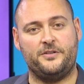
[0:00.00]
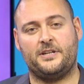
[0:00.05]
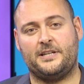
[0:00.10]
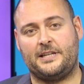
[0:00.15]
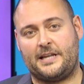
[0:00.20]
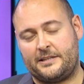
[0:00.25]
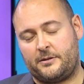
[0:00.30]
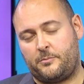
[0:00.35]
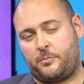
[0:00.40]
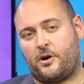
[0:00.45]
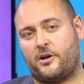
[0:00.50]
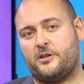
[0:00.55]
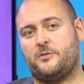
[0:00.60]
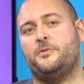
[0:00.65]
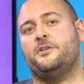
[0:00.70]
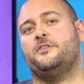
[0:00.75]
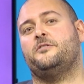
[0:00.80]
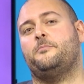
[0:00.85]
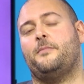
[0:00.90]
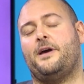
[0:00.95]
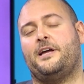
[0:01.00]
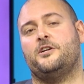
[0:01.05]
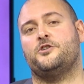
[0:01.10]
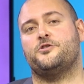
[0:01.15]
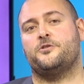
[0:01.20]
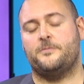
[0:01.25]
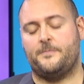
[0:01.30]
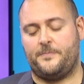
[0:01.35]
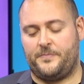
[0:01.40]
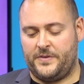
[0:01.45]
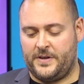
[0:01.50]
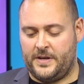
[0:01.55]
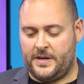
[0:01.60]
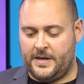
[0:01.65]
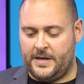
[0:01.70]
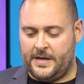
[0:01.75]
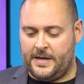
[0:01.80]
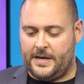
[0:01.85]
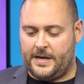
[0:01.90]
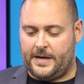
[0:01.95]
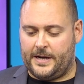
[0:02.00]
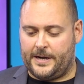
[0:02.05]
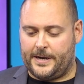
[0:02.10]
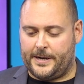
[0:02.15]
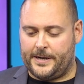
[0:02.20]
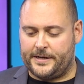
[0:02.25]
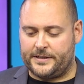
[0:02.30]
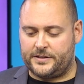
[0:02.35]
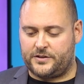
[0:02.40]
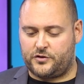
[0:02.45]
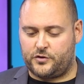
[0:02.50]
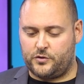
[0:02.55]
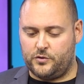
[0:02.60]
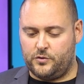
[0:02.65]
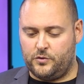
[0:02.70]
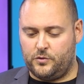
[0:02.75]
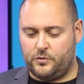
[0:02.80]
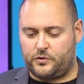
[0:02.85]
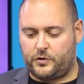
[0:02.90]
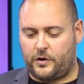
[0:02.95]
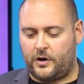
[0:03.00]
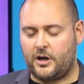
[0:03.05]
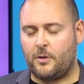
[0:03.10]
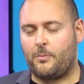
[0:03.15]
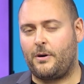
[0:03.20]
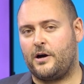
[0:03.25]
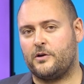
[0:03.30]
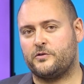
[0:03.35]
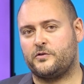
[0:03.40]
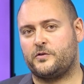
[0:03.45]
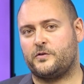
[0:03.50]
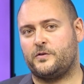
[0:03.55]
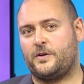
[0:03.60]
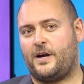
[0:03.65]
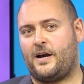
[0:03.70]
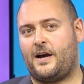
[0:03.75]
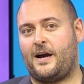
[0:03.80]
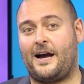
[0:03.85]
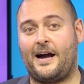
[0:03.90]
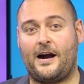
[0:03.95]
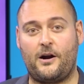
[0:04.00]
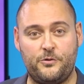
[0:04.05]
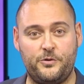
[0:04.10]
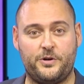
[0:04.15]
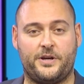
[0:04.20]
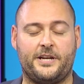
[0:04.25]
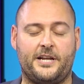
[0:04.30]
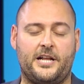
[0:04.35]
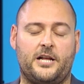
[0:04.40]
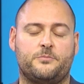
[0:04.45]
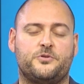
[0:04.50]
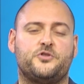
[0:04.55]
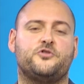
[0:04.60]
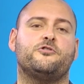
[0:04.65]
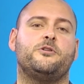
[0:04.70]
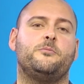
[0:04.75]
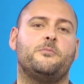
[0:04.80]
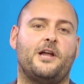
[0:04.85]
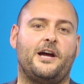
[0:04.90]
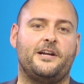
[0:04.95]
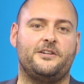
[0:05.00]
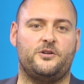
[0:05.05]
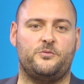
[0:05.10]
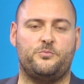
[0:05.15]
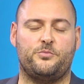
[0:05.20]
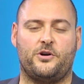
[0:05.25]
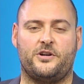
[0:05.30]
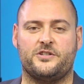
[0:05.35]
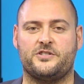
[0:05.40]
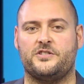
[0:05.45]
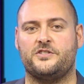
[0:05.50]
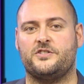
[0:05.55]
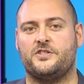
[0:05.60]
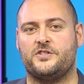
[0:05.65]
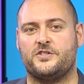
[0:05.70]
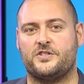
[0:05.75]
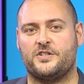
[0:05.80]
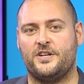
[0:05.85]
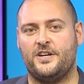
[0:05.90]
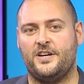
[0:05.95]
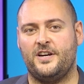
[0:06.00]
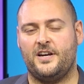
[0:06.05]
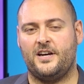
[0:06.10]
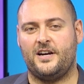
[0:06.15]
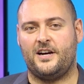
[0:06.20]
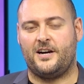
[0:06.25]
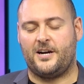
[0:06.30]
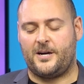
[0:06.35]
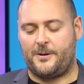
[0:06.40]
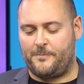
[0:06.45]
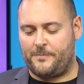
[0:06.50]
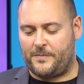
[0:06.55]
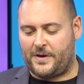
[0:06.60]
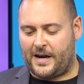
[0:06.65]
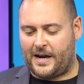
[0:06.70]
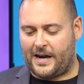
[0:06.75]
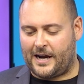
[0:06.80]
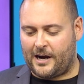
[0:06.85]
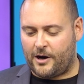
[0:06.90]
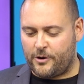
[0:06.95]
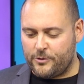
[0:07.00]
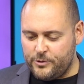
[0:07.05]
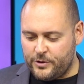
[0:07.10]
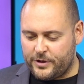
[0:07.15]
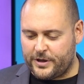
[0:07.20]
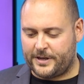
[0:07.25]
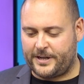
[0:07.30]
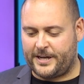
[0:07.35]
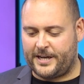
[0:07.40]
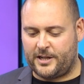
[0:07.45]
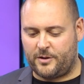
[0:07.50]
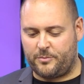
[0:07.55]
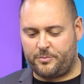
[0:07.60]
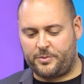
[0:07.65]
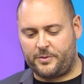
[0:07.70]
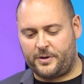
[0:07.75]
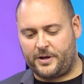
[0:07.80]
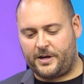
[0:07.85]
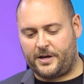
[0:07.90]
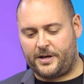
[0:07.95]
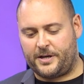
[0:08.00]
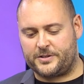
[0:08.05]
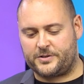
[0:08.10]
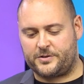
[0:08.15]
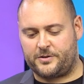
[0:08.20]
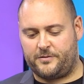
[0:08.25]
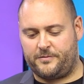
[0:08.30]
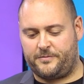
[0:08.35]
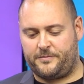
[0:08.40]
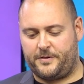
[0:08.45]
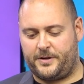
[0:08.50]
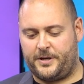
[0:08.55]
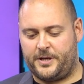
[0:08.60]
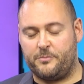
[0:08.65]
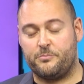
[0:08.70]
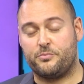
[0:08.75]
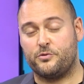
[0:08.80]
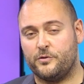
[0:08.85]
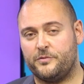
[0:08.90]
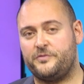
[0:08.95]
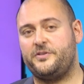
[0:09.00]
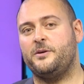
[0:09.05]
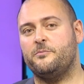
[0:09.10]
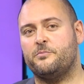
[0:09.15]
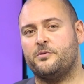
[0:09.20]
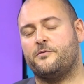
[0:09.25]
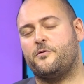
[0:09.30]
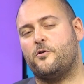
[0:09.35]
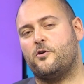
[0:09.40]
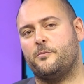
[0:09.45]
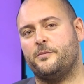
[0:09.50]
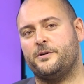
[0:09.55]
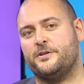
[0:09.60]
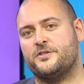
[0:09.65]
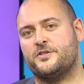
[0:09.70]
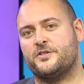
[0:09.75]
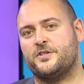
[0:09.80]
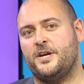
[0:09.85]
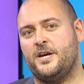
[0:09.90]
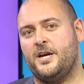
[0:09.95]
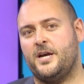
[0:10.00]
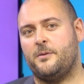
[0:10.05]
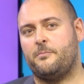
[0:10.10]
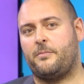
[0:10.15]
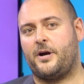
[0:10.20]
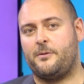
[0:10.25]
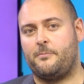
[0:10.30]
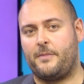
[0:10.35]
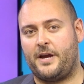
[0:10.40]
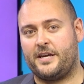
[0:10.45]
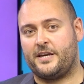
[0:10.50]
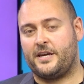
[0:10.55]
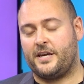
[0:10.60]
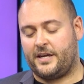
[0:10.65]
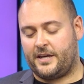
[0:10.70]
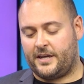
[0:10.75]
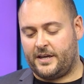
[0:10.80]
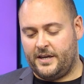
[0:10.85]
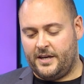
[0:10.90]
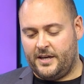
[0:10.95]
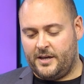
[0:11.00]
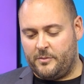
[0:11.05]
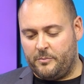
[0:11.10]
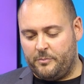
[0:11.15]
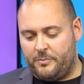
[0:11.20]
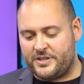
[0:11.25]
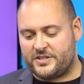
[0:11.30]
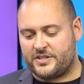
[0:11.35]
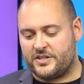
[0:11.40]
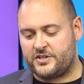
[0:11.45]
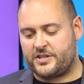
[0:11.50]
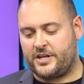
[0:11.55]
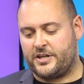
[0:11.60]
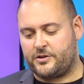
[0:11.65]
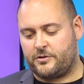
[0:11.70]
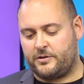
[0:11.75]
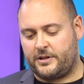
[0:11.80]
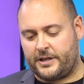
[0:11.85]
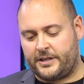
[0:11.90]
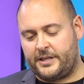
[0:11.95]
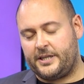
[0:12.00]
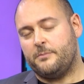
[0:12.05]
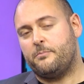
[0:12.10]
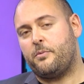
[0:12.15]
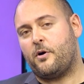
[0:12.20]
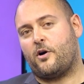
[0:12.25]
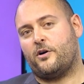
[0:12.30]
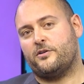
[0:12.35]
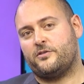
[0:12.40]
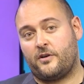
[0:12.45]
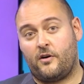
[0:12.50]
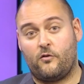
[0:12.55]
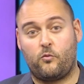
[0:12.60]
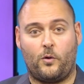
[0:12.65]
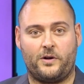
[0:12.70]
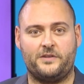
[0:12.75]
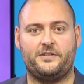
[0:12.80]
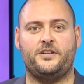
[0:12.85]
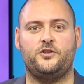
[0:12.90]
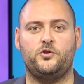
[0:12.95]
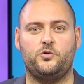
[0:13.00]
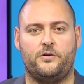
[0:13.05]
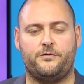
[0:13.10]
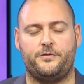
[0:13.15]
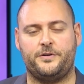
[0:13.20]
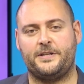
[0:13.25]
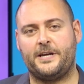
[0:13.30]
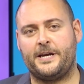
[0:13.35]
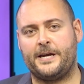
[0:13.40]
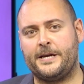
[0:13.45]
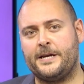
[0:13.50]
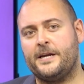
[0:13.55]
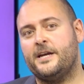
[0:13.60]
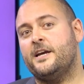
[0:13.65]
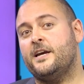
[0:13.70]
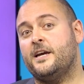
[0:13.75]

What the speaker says: and that department manager to talk about how you can help streamline their processes, how you can help improve team performance by making Business Central a key part of what they do every day.